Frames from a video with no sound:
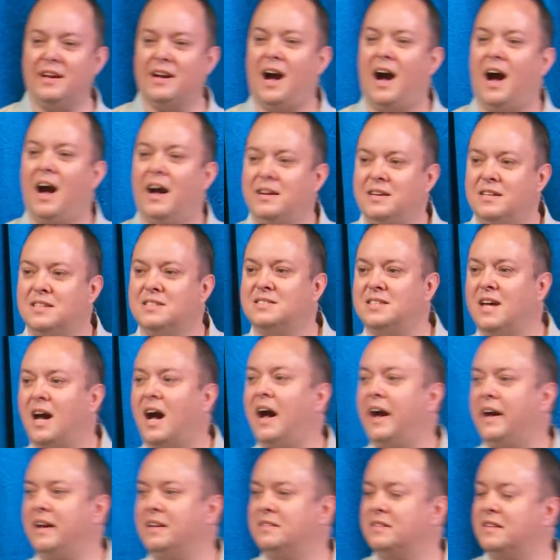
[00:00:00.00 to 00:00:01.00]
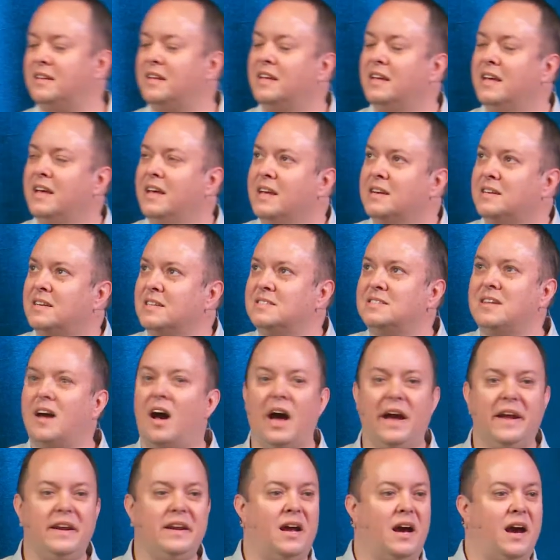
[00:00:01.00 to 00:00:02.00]
God
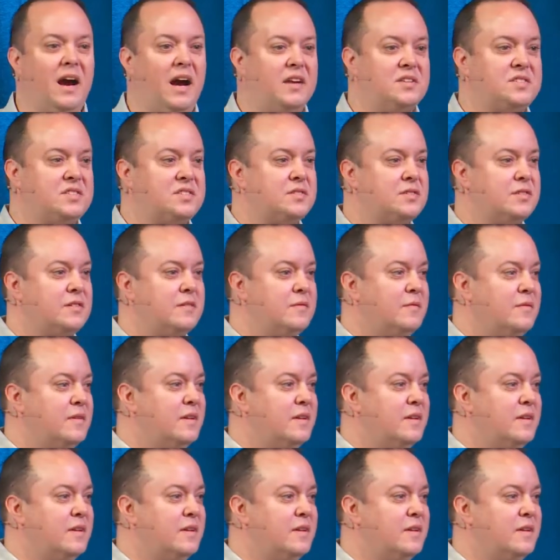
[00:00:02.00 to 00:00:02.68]
designed us